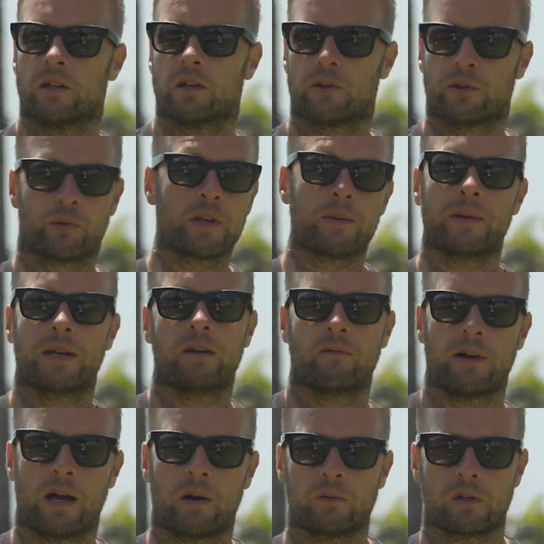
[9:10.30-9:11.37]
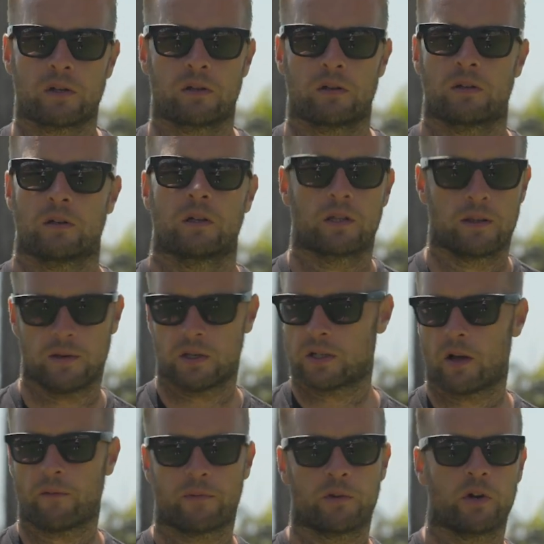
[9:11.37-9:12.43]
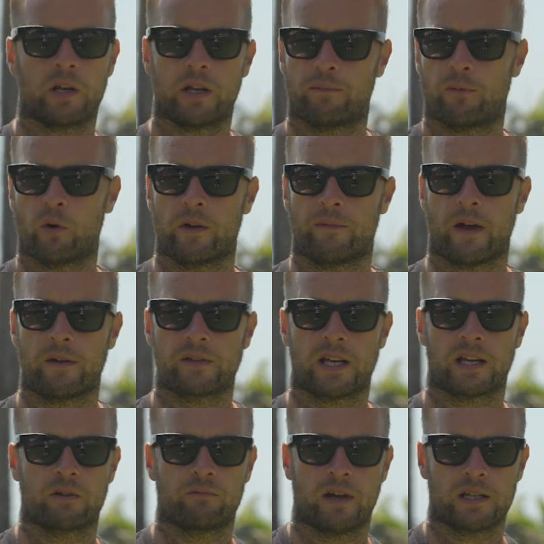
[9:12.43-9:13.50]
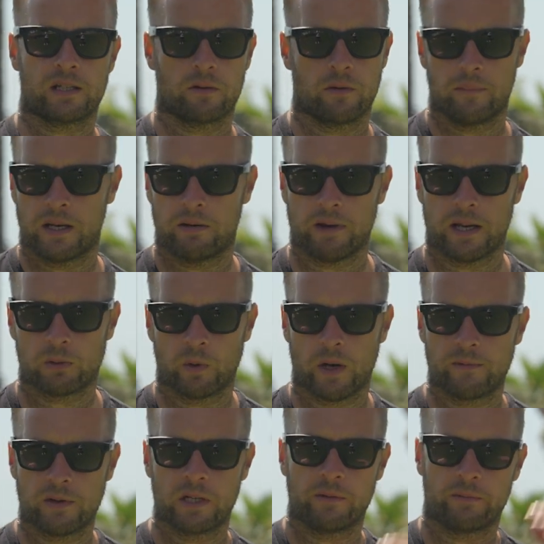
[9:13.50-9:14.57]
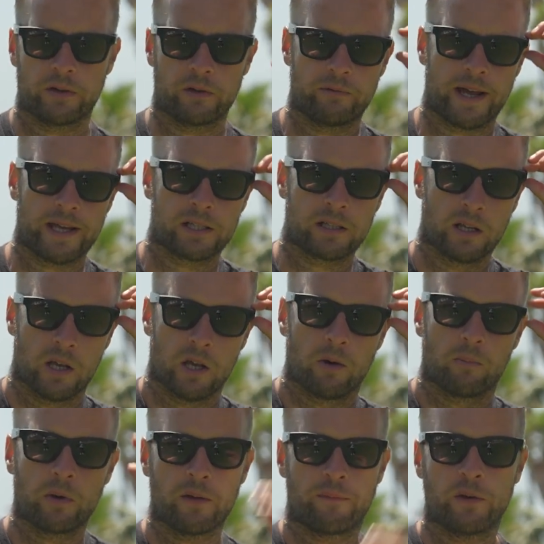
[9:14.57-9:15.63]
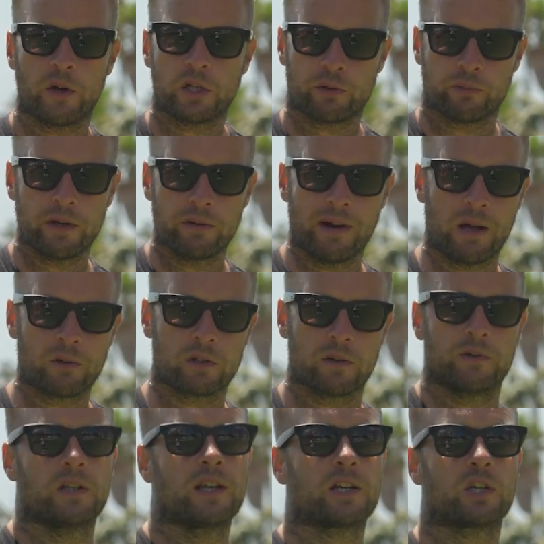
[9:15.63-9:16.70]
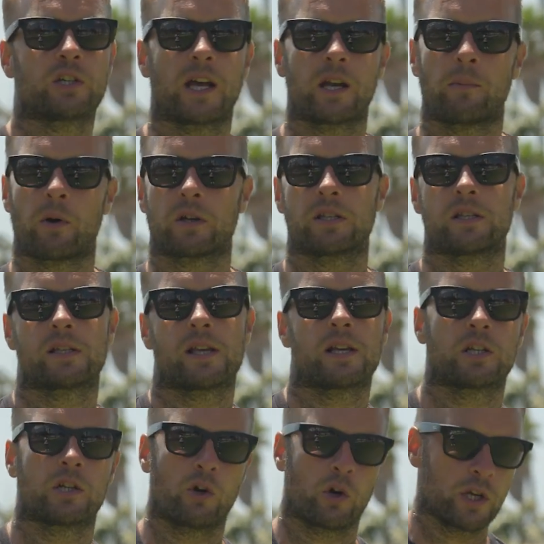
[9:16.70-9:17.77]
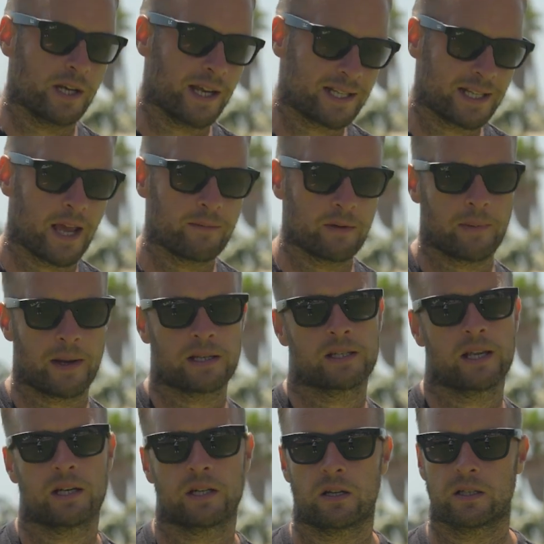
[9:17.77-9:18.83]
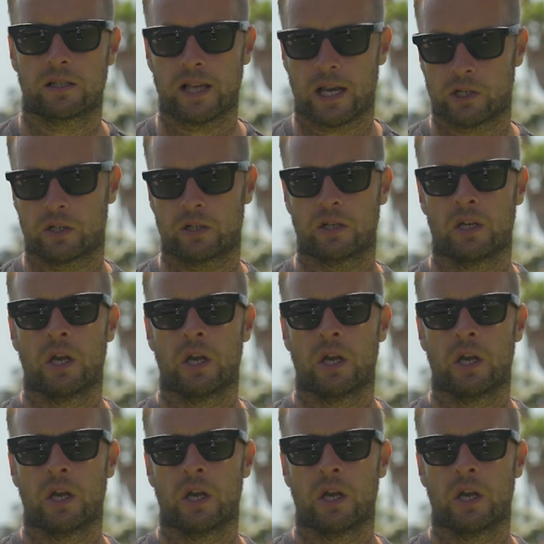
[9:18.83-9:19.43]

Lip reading: 3-minute rounds. Give yourself 30, 45 second rest or a minute rest, whatever you need for the rest. But your first 3 rounds of your next shadowboxing session or your next heavy bag session,